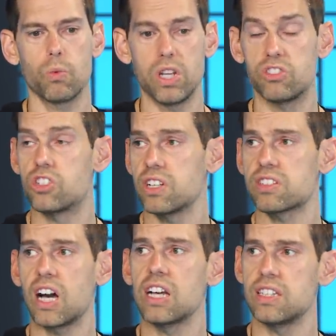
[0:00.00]
had
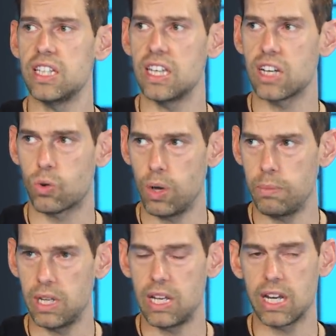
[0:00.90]
just gotten the
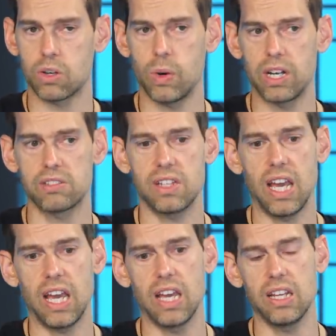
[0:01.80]
equipment at Quest,
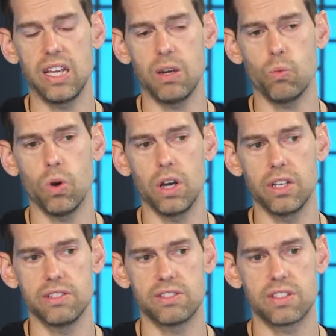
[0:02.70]
and it
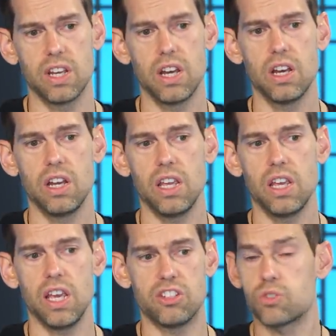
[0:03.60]

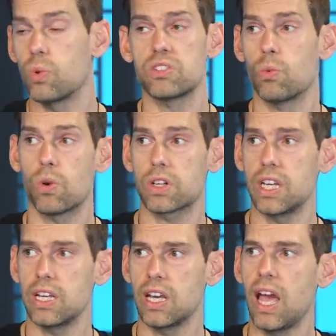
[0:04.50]
just wasn't
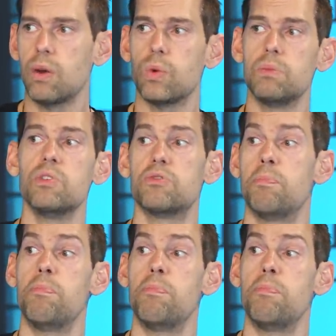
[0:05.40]
working, and we'd moved